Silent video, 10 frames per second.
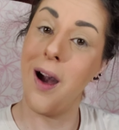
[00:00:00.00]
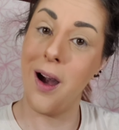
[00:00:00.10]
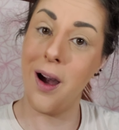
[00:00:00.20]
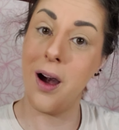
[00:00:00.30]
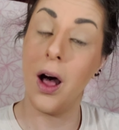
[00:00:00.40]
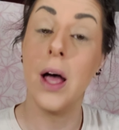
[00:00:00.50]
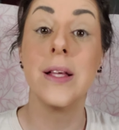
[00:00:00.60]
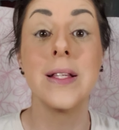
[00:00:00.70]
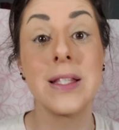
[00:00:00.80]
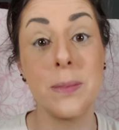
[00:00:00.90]
Oh,
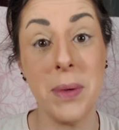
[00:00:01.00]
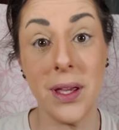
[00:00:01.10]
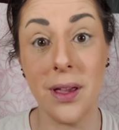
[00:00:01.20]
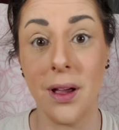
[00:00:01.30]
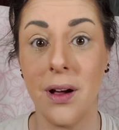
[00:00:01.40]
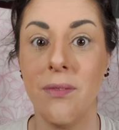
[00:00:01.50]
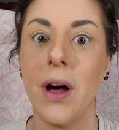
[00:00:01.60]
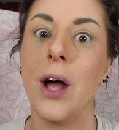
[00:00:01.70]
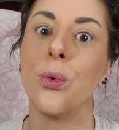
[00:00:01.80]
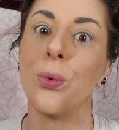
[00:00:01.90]
speaking of,
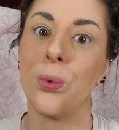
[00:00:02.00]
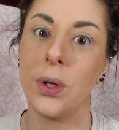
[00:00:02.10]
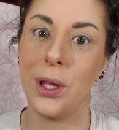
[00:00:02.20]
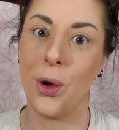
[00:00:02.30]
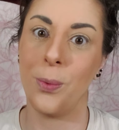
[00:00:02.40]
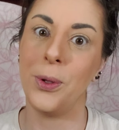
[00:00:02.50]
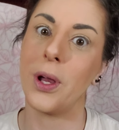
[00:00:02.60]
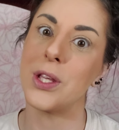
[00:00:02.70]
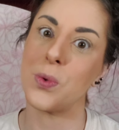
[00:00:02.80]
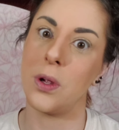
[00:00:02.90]
I really hope you
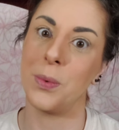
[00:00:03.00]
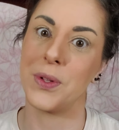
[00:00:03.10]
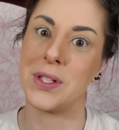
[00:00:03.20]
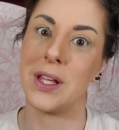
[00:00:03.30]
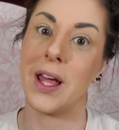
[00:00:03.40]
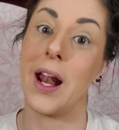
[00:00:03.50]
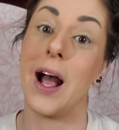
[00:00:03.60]
guys were able to see that.